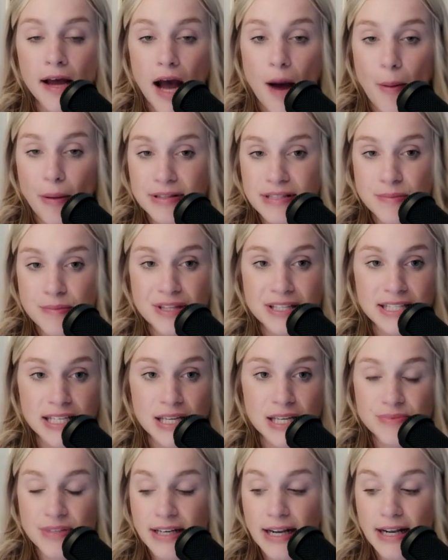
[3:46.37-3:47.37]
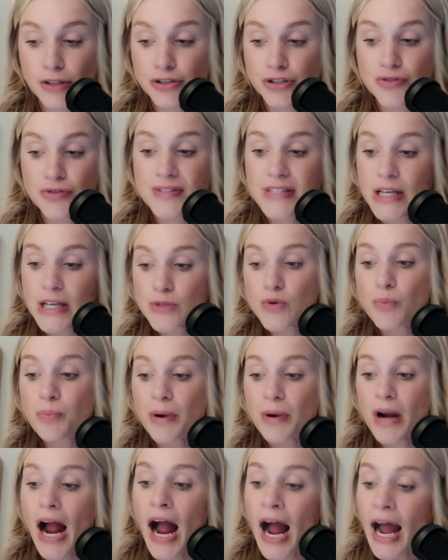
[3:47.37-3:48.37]
about some of the teams on LSU's schedule,
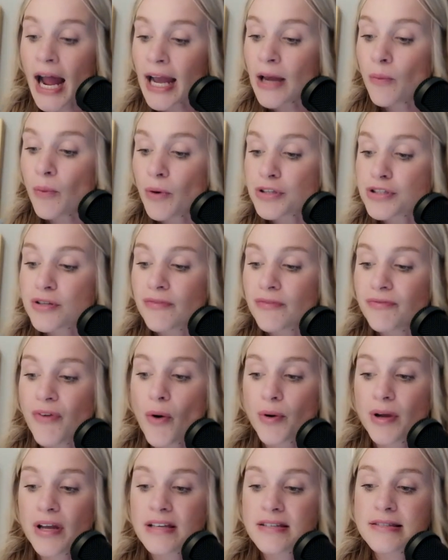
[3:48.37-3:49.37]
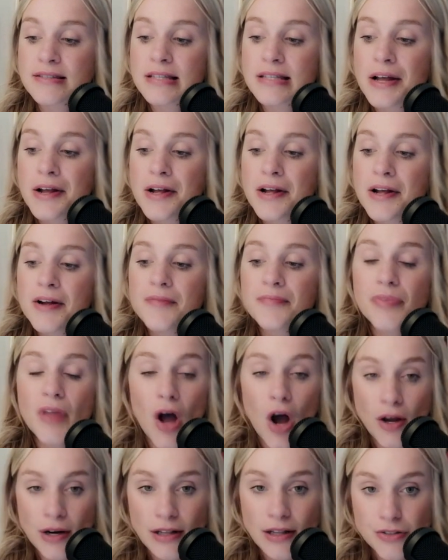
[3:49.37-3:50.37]
but I want to focus
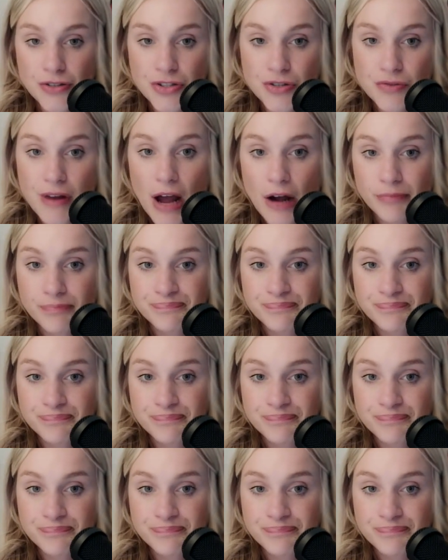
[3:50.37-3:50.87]
on LSU now.